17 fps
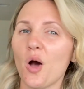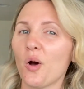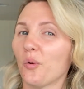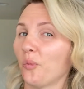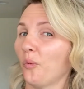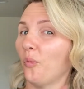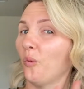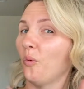
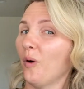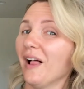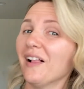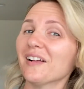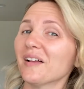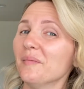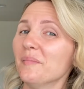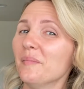
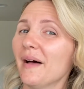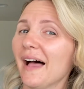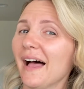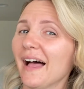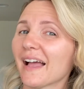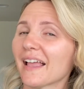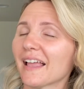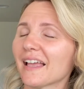Welcome
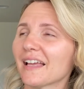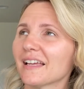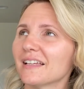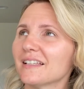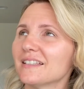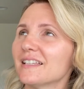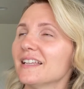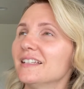back.
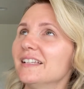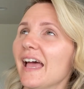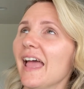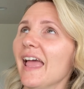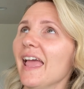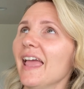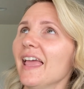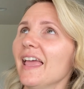
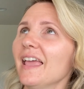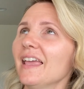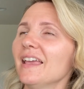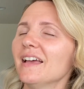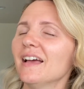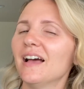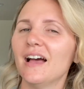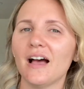Today
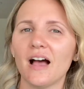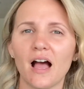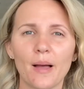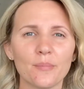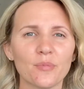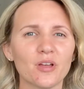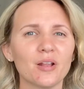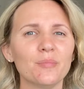
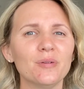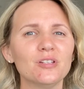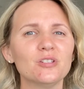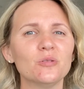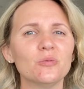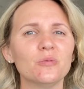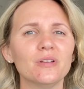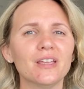I'm going to be
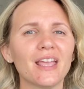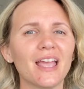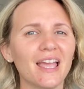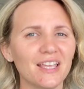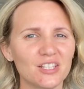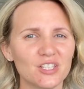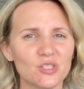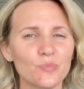doing
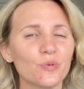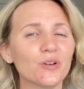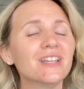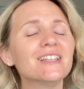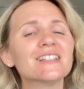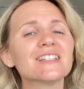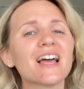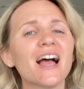a
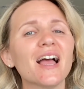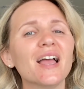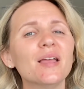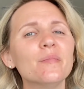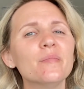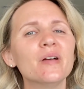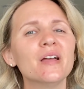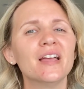
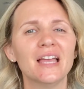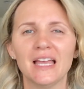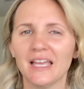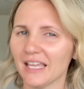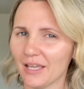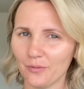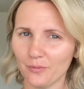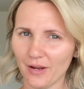springtime
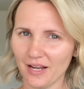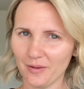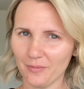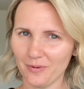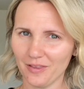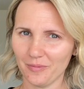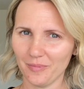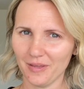get ready
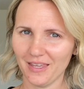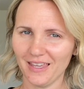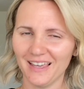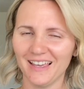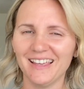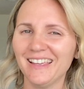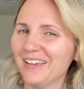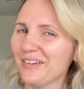with
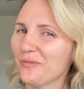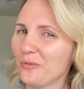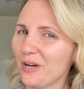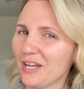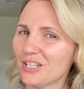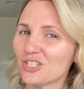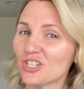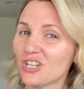me,
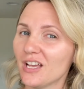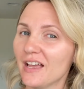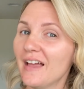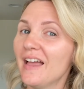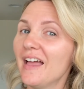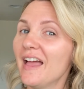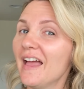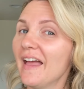which
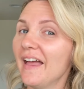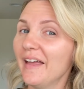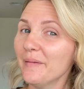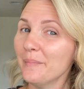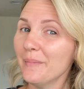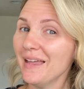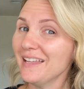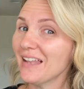it
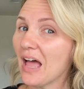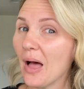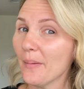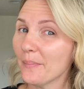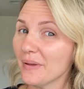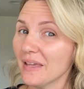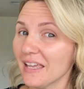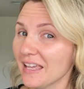may
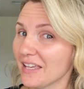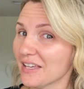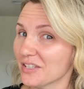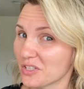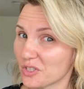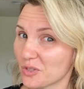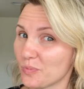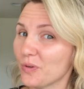not be
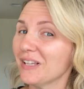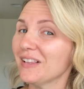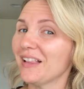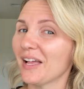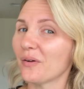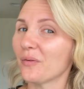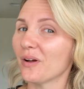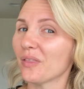spring
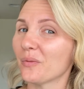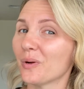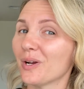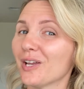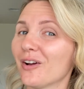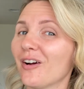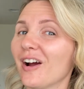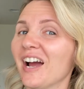like weather where
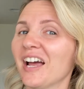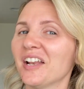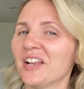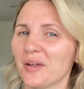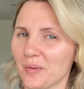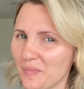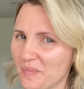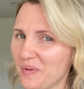you're
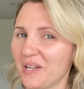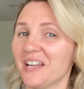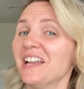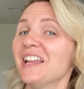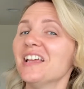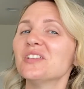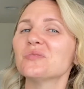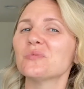at, but it is